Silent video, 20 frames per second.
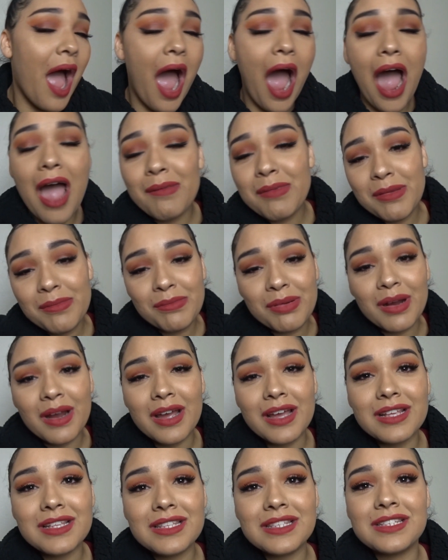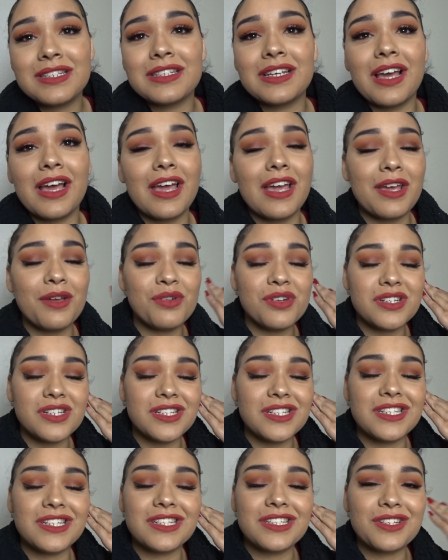I'm impressed. I
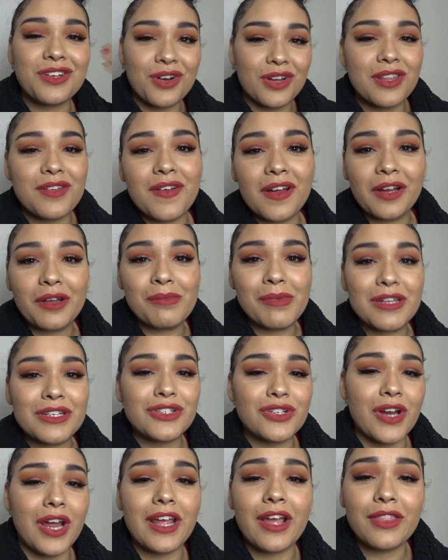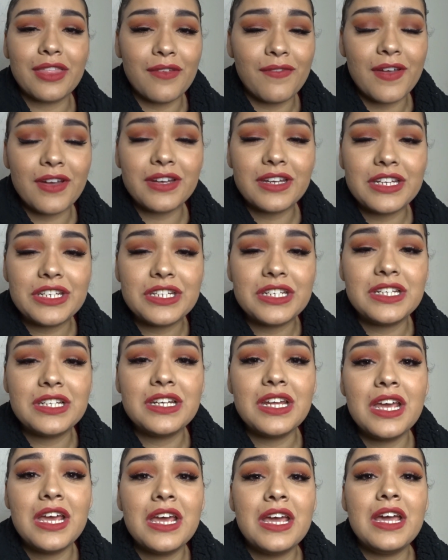would totally recommend trying out the
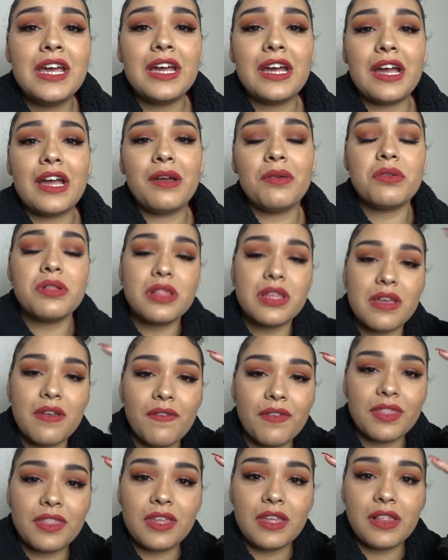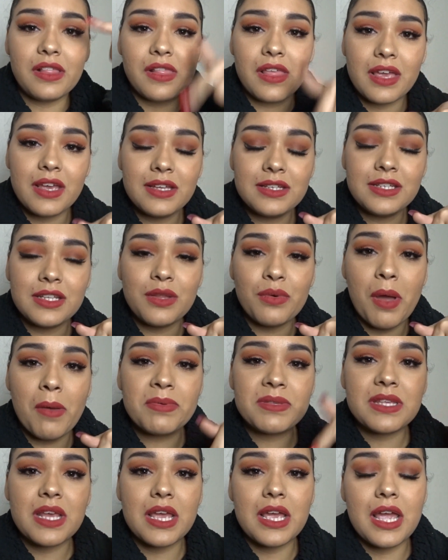foundation. I will leave the link to the
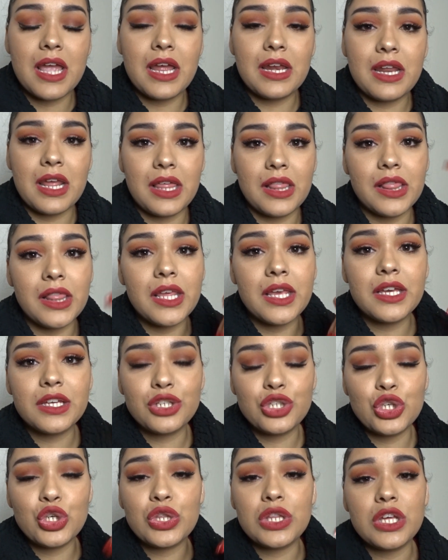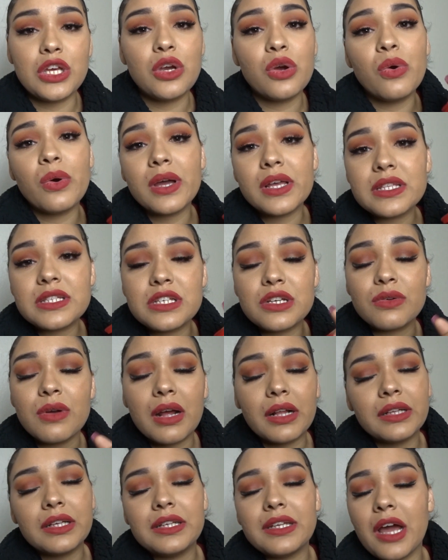website and a link to the quiz
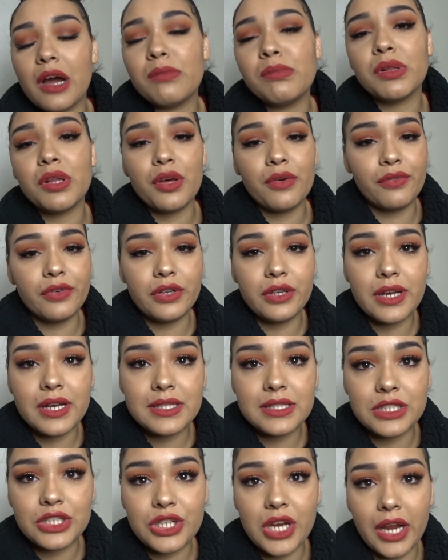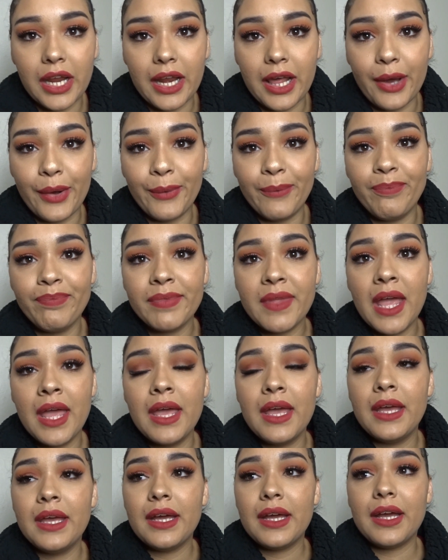directly down below for you guys to check it out.
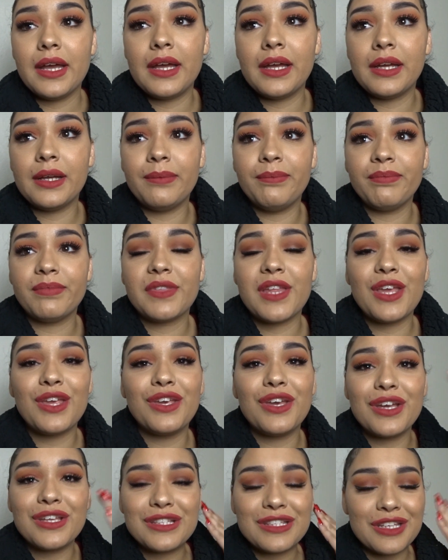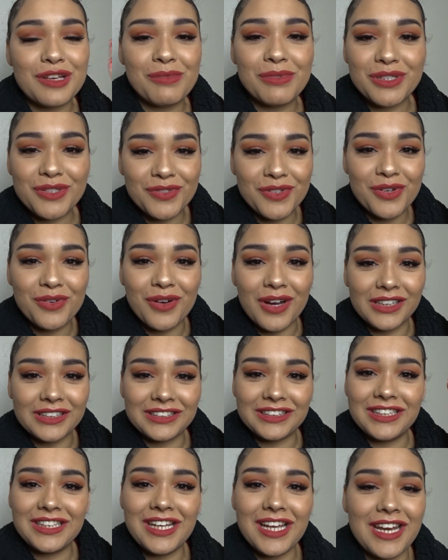Thank you guys so much for
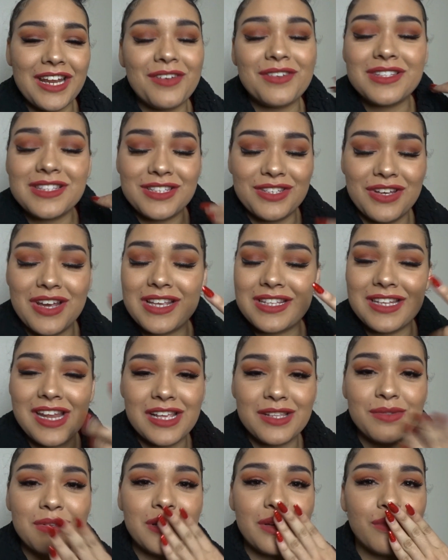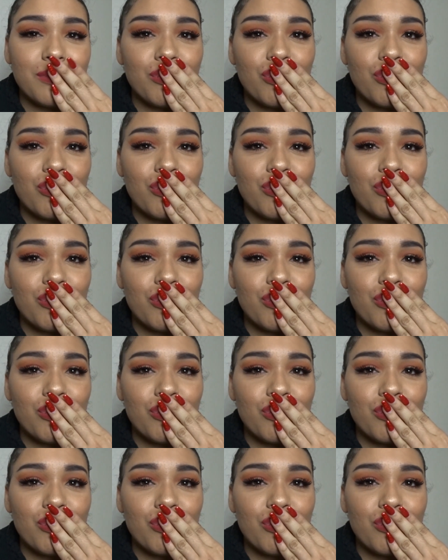watching, and I will see you guys next week.